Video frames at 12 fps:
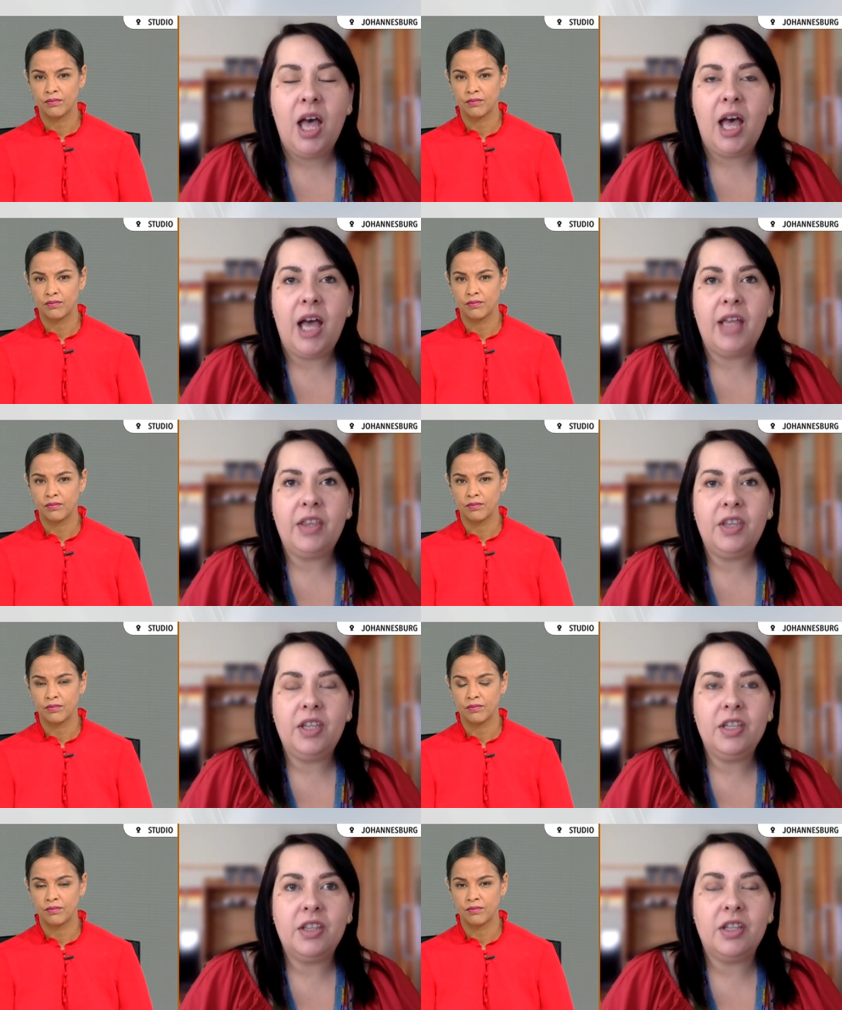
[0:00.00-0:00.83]
Speaker 1: I
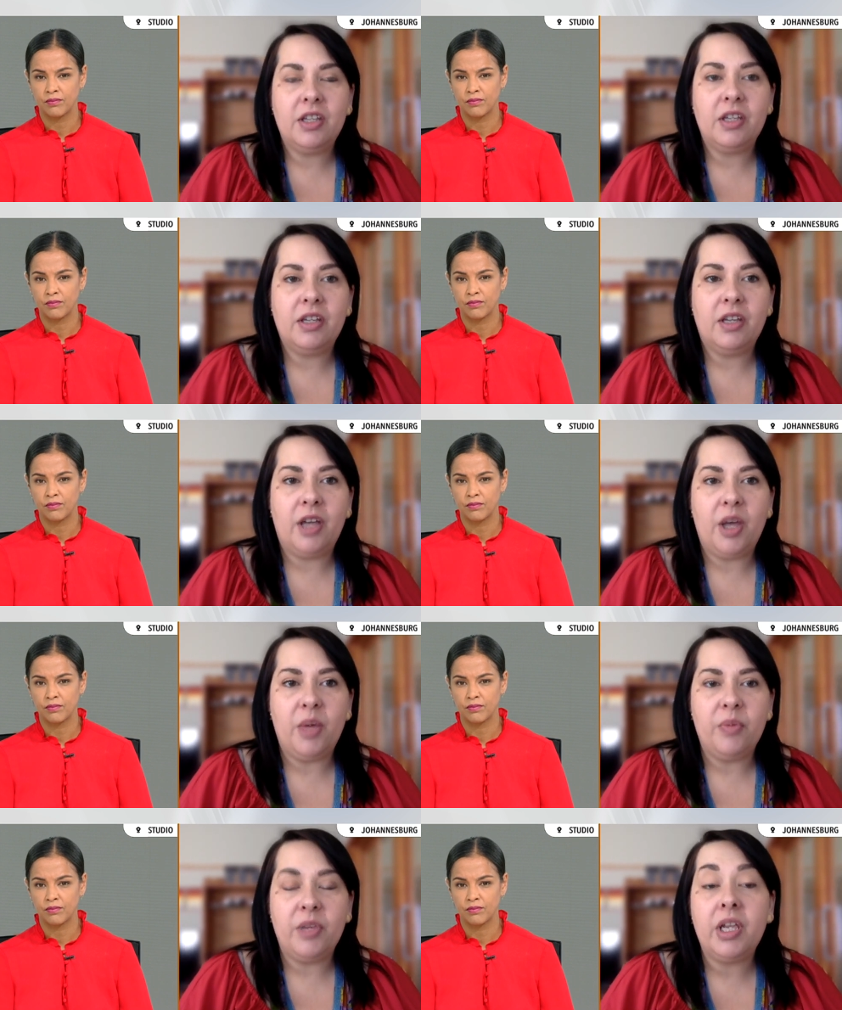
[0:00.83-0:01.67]
think the
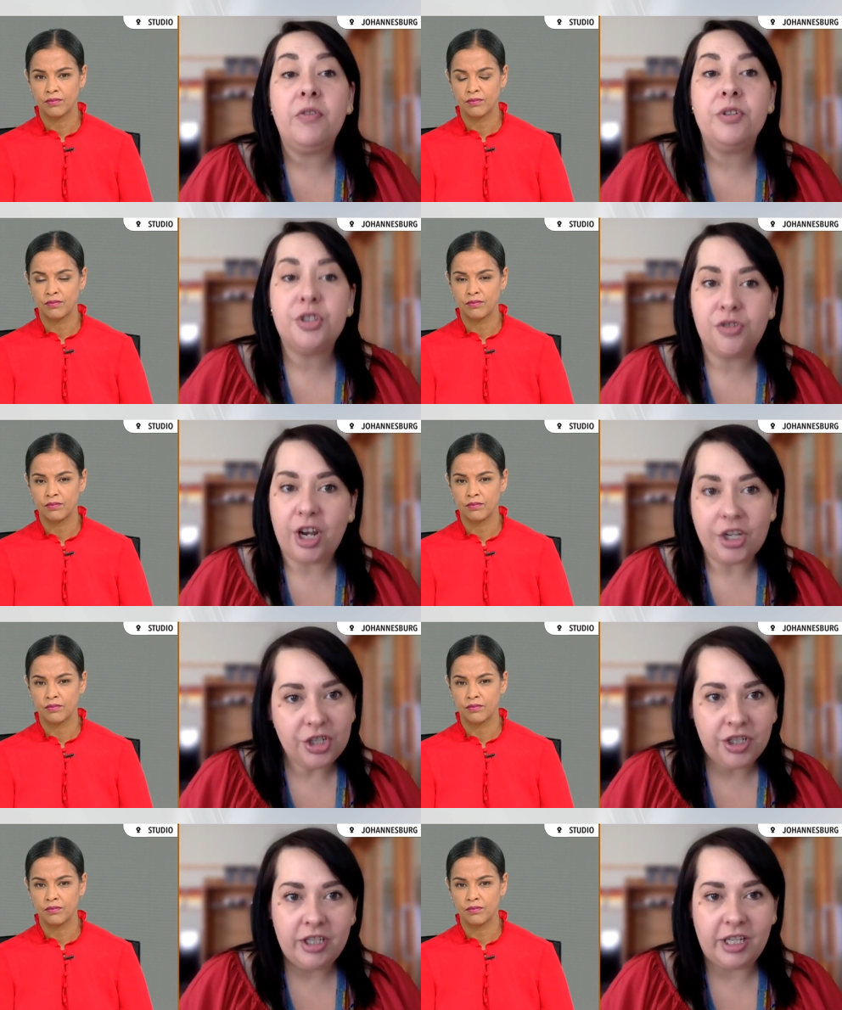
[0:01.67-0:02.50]
um, the
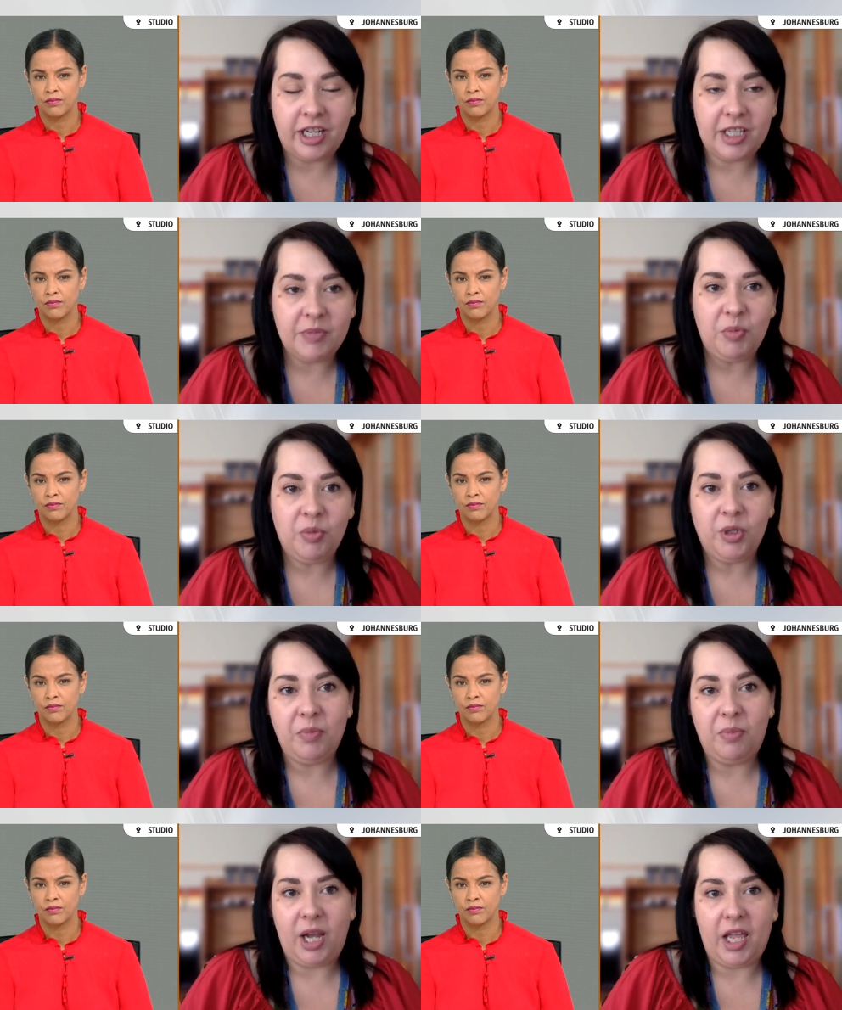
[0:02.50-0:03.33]
infrastructure that has been put
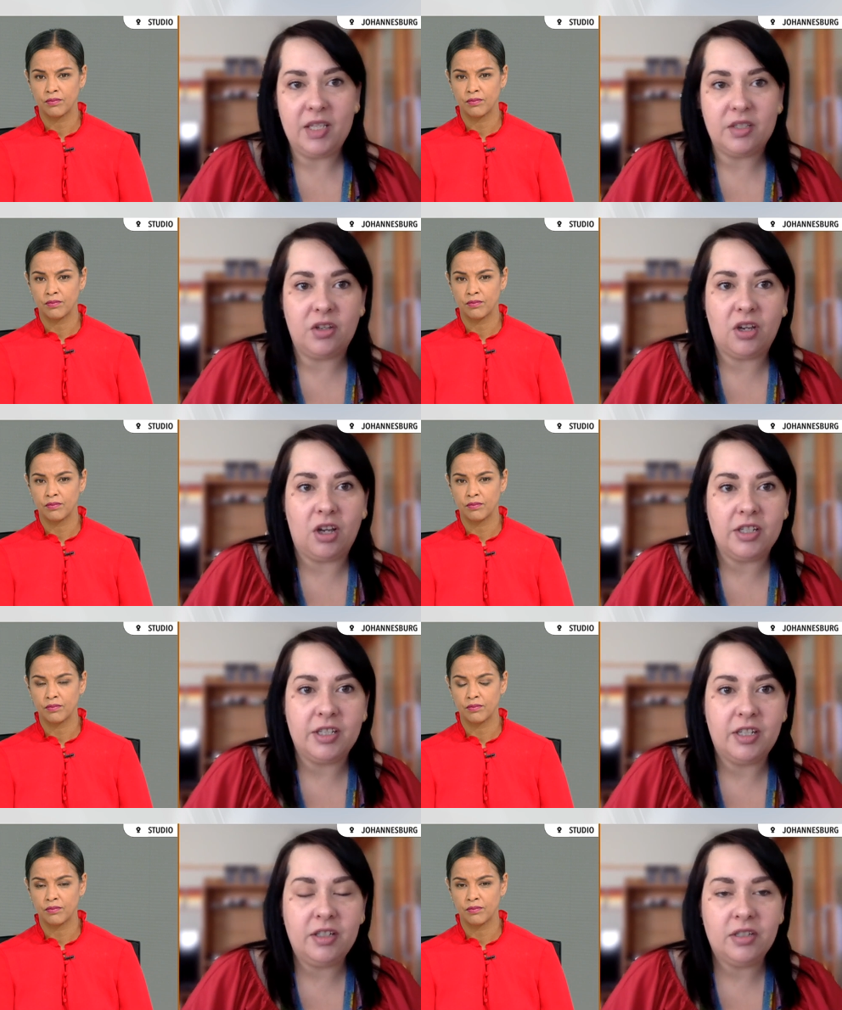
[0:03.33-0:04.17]
in place on the
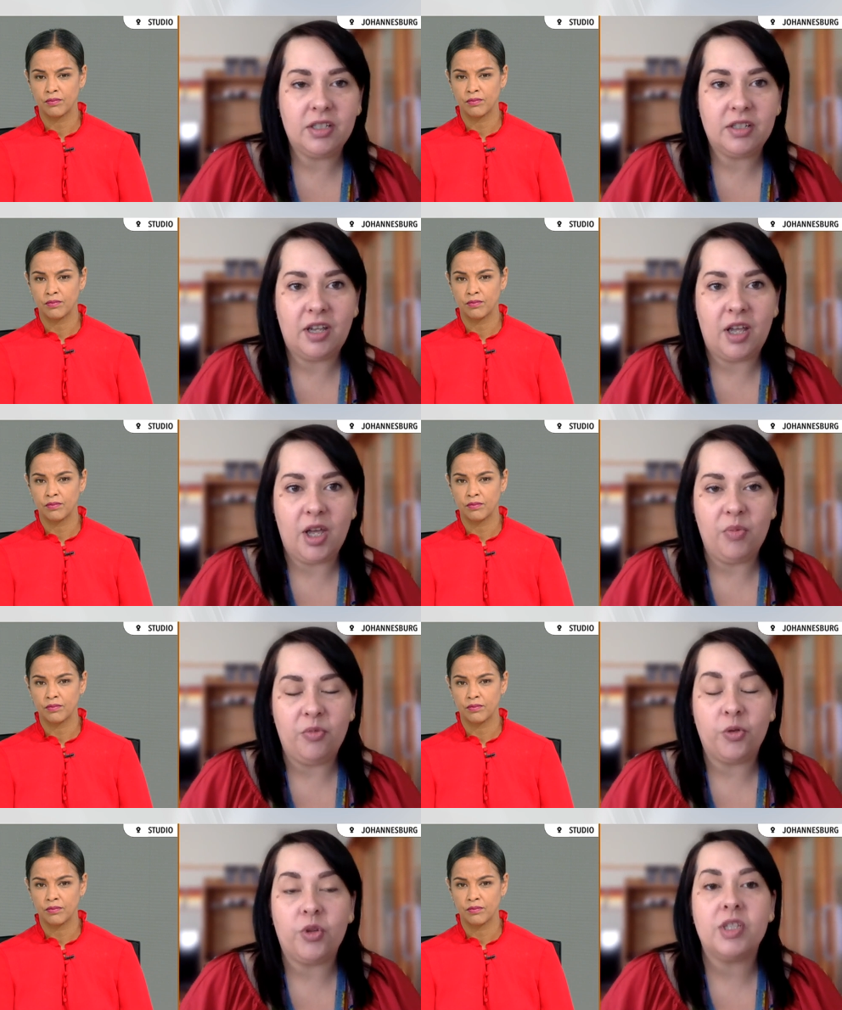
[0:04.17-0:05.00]
continent
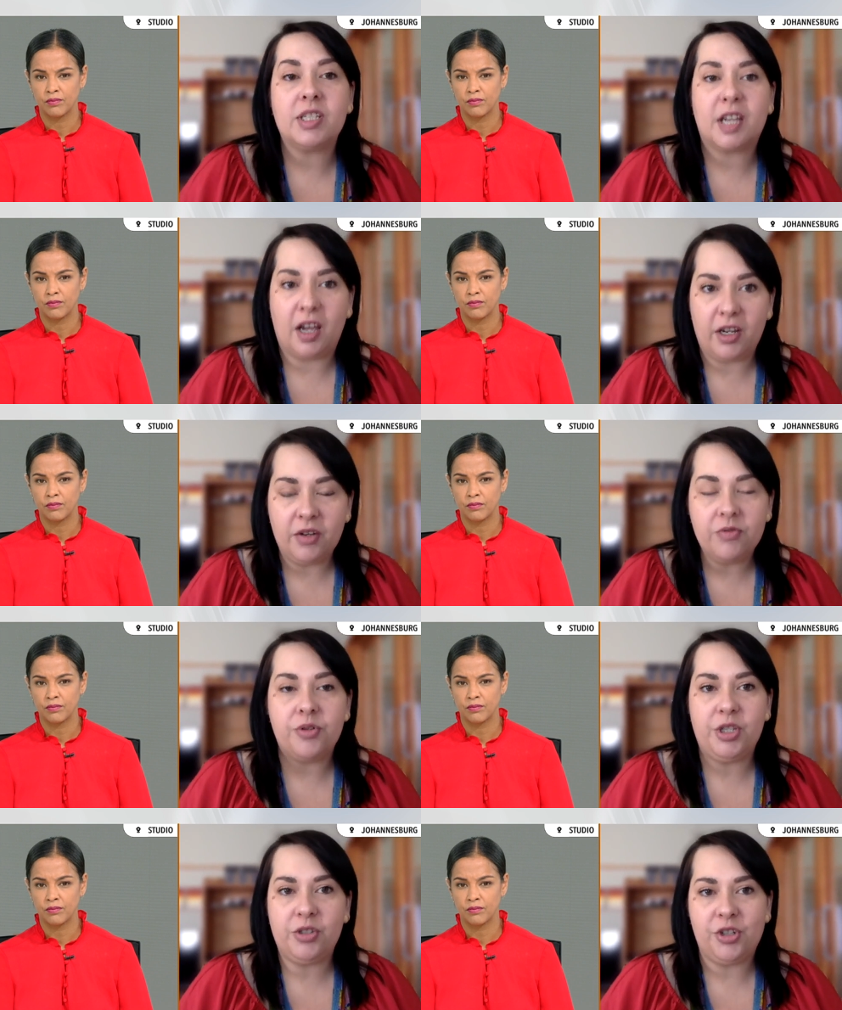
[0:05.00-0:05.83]
um, for this kind of
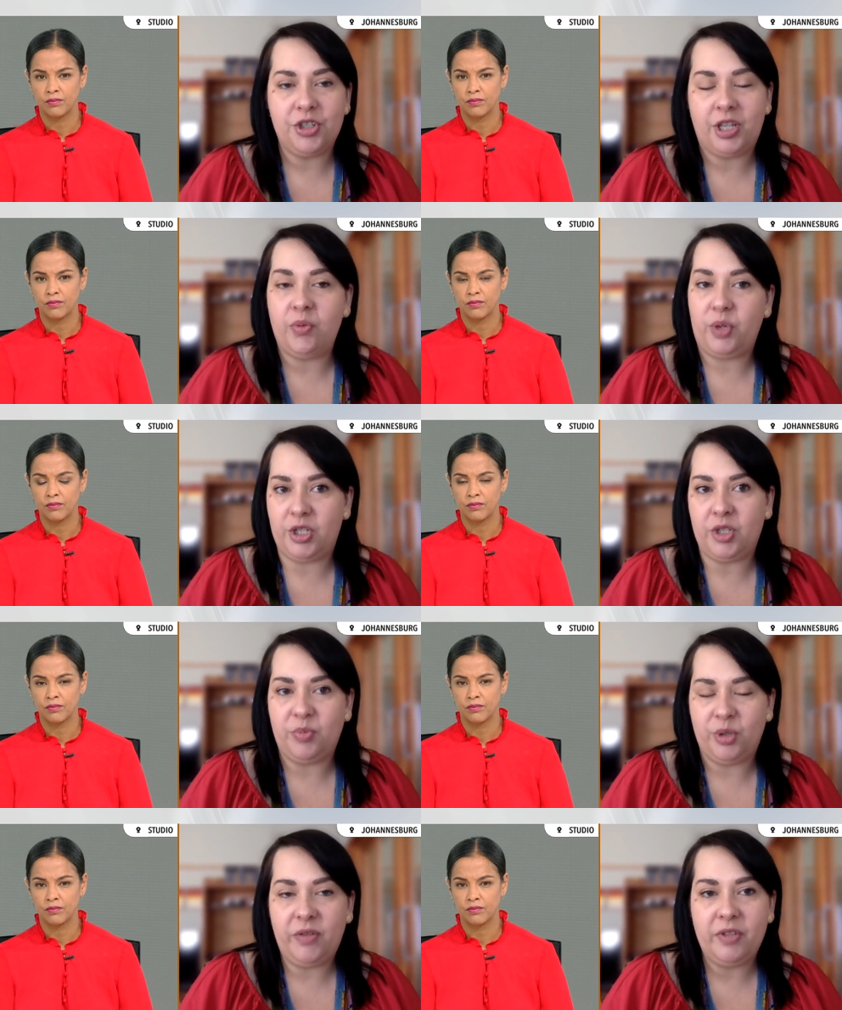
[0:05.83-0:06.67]
research that we
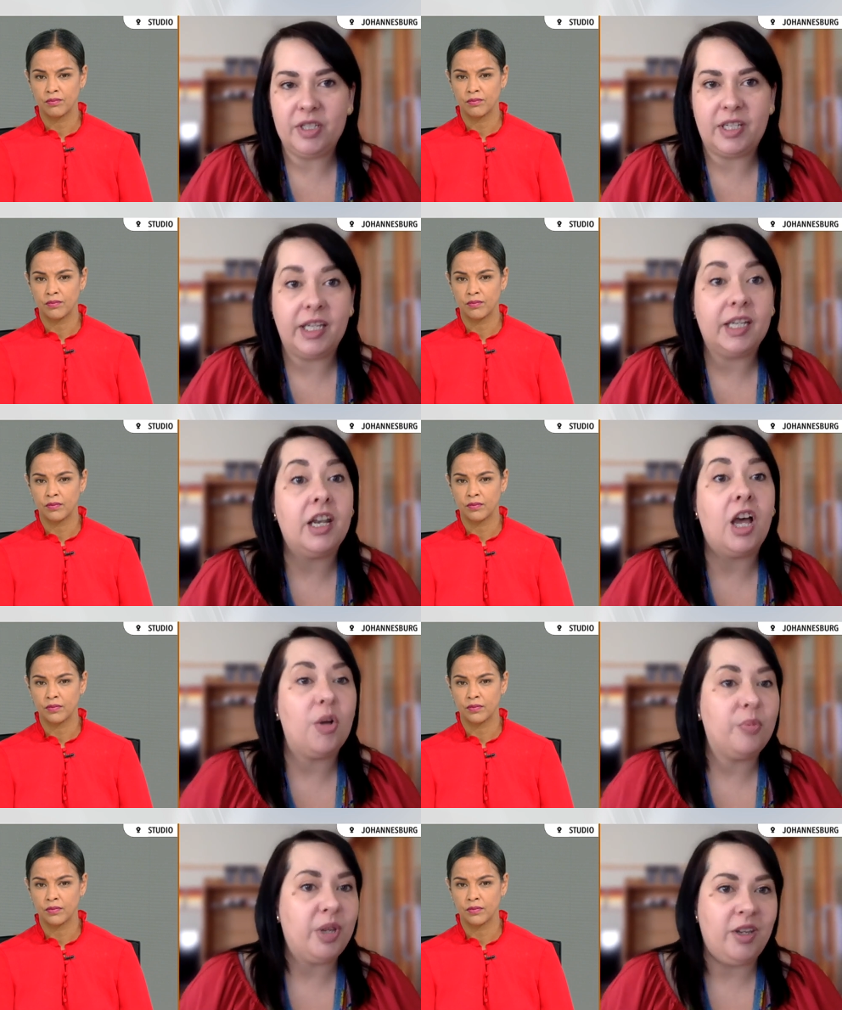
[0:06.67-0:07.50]
did previously can
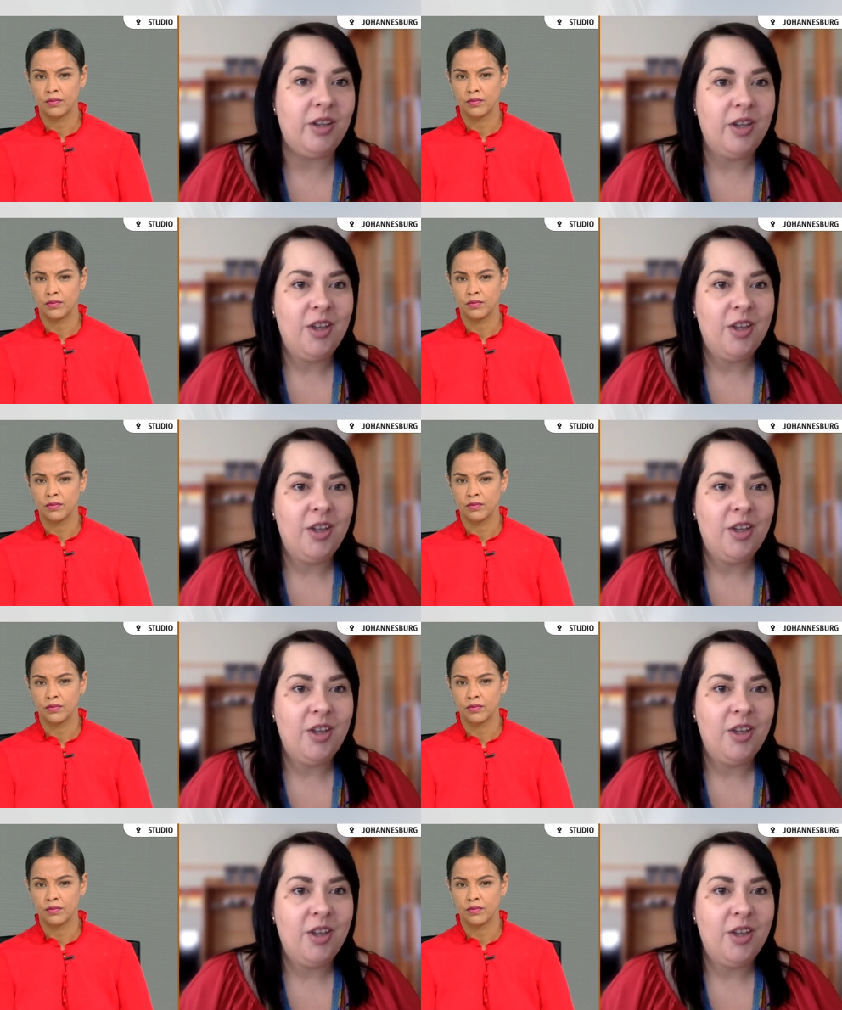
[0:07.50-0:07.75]
now be